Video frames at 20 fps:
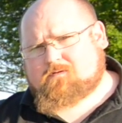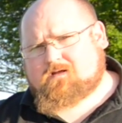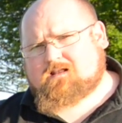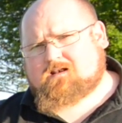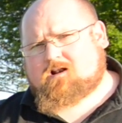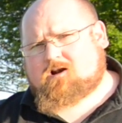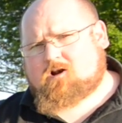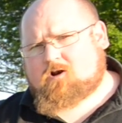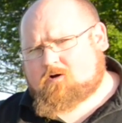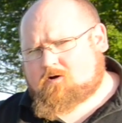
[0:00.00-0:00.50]

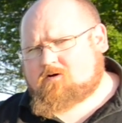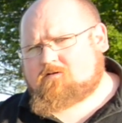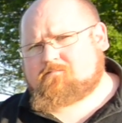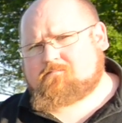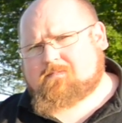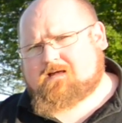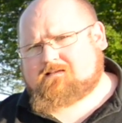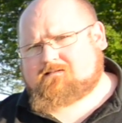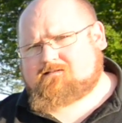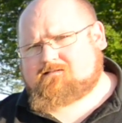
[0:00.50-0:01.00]
and a lot
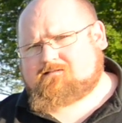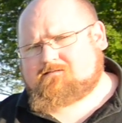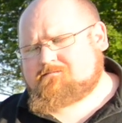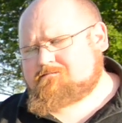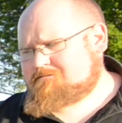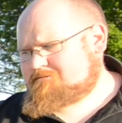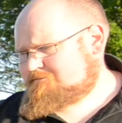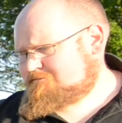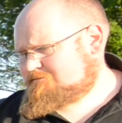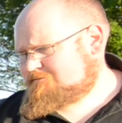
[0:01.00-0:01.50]
of metal.
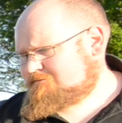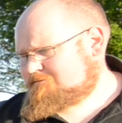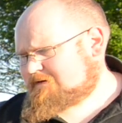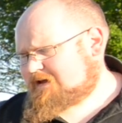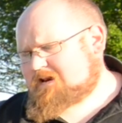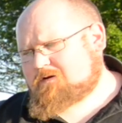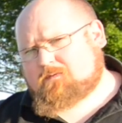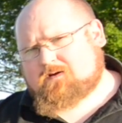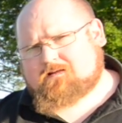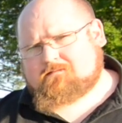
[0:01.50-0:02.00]

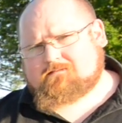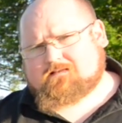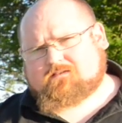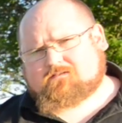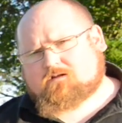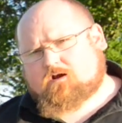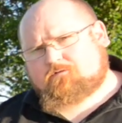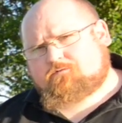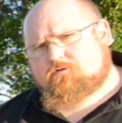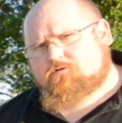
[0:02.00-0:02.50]
Anyway,
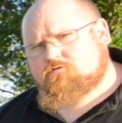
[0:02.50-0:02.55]
let's go for a